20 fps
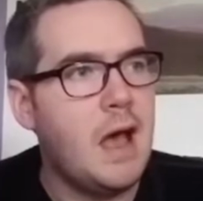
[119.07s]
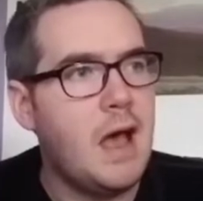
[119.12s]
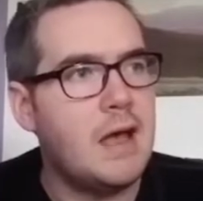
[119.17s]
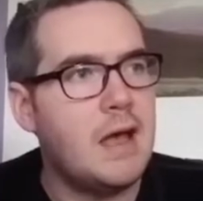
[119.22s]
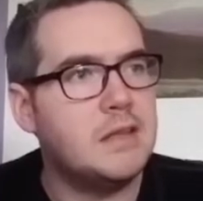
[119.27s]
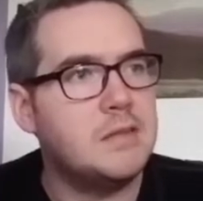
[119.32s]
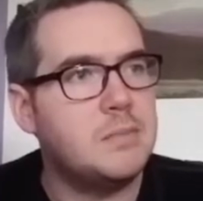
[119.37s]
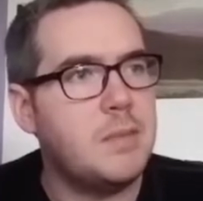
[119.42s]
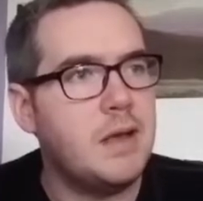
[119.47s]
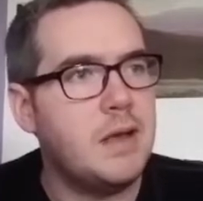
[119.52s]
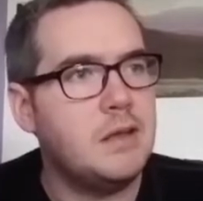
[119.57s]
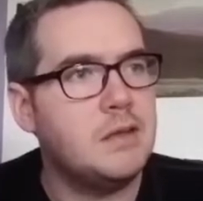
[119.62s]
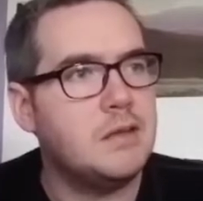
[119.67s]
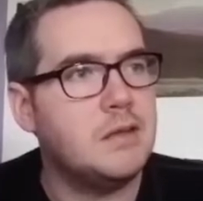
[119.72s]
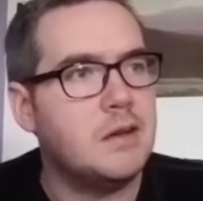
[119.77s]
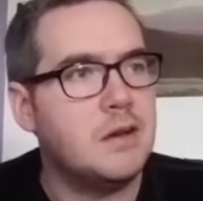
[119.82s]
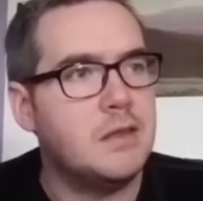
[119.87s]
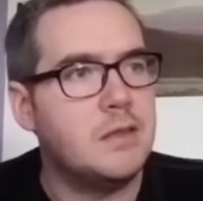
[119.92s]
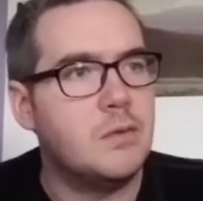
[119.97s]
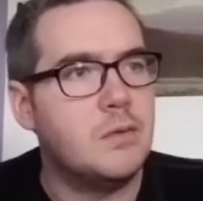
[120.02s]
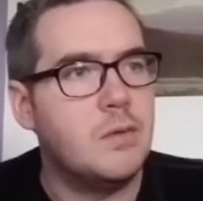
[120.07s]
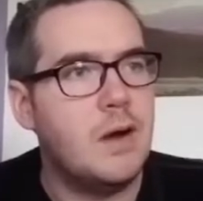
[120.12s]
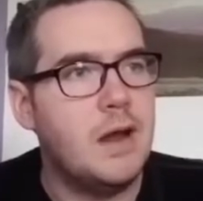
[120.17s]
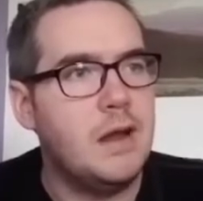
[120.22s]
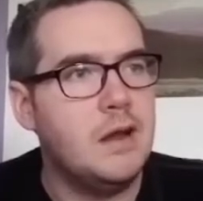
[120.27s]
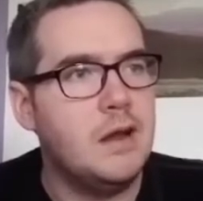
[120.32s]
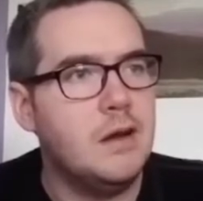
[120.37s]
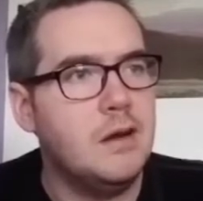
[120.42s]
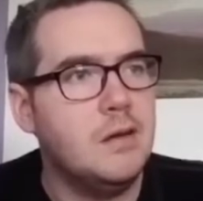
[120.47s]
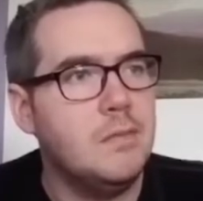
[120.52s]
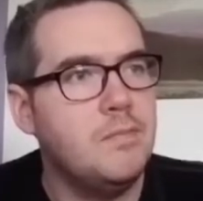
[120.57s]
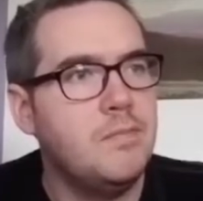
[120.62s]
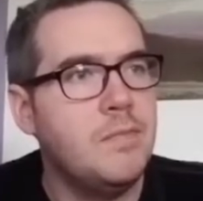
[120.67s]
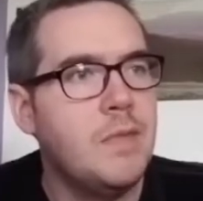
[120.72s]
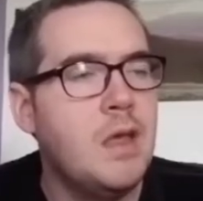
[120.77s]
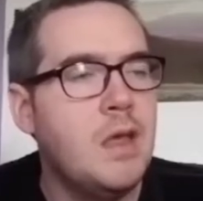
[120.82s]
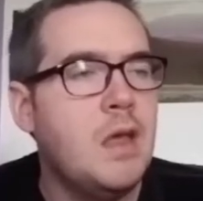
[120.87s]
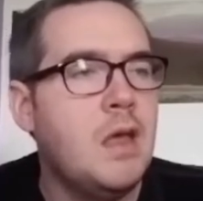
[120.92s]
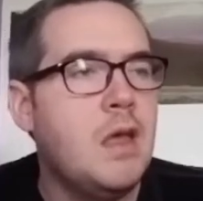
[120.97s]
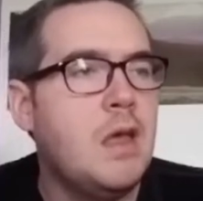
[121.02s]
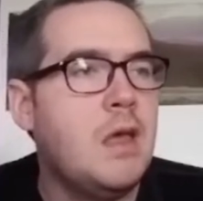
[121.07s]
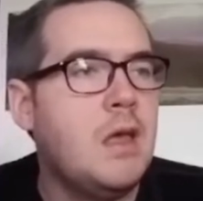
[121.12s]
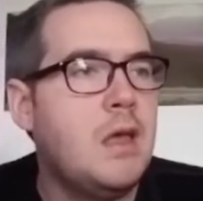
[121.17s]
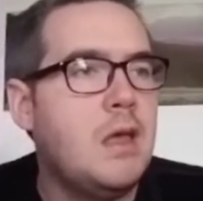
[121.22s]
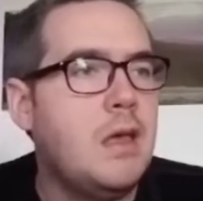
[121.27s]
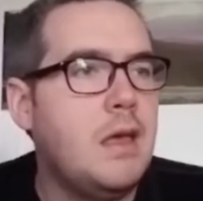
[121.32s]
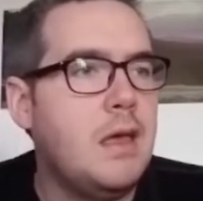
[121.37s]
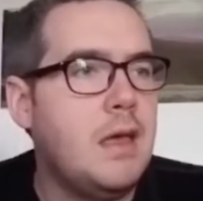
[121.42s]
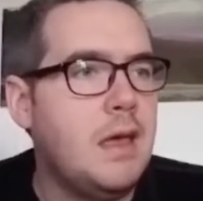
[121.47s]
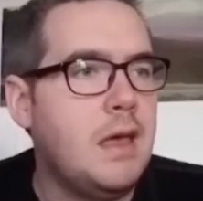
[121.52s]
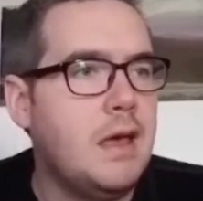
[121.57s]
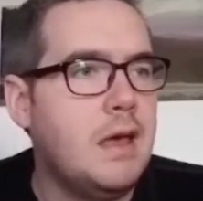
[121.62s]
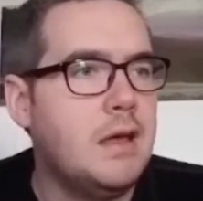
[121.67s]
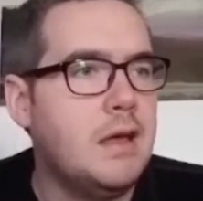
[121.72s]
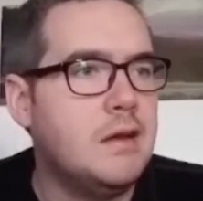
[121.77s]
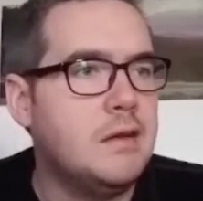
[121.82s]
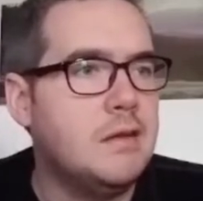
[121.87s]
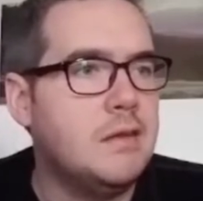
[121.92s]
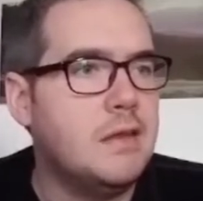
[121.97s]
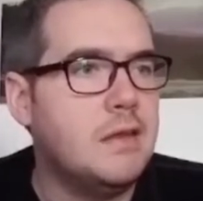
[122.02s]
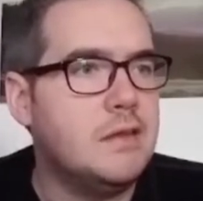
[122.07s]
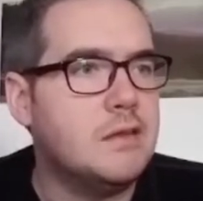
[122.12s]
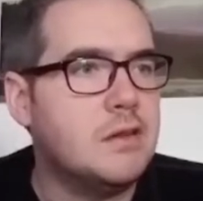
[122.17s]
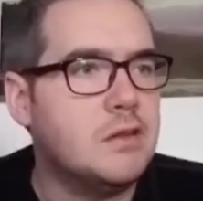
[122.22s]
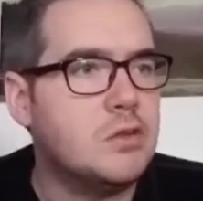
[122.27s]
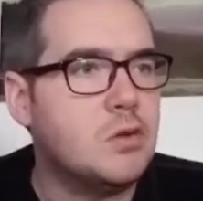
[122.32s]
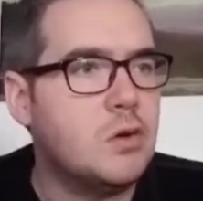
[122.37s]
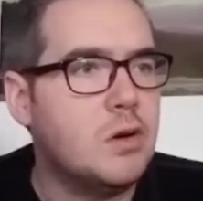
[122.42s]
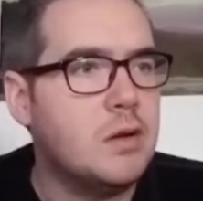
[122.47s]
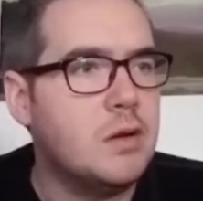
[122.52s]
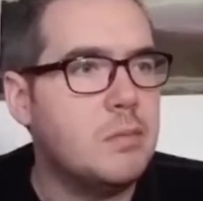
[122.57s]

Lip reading: aspect on the right here, and these are sorted